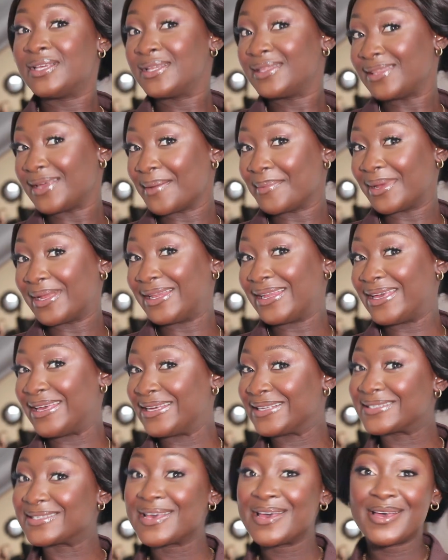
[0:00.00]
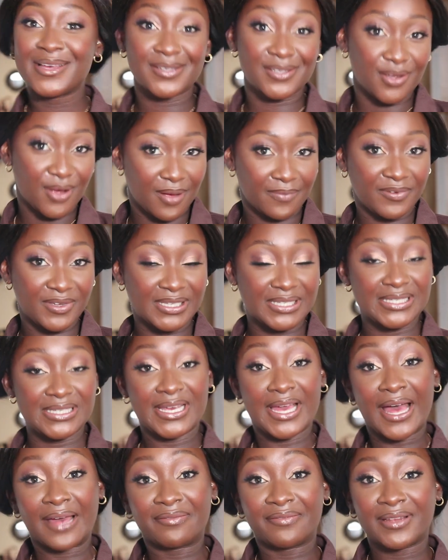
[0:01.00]
they're my links so
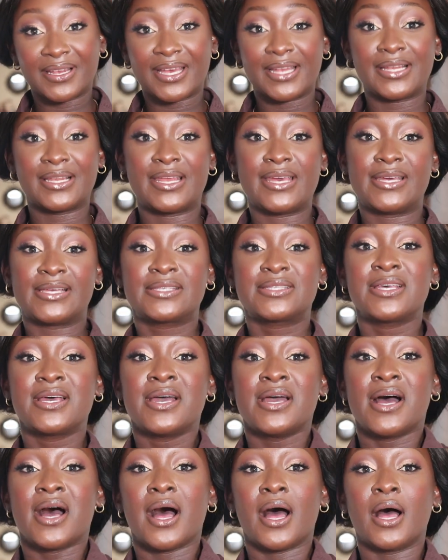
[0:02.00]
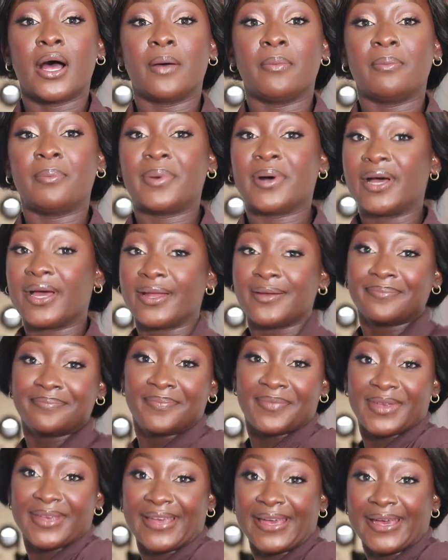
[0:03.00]
obviously affiliate links um, but
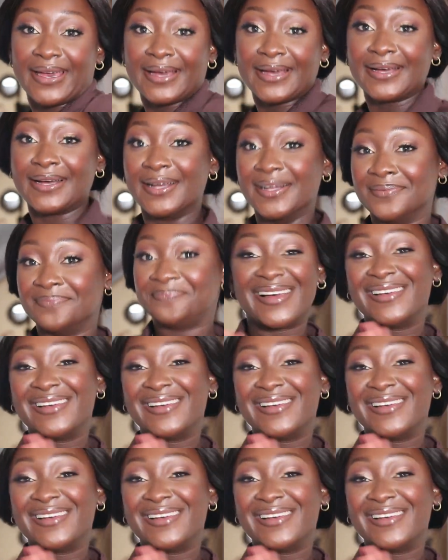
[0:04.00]
yeah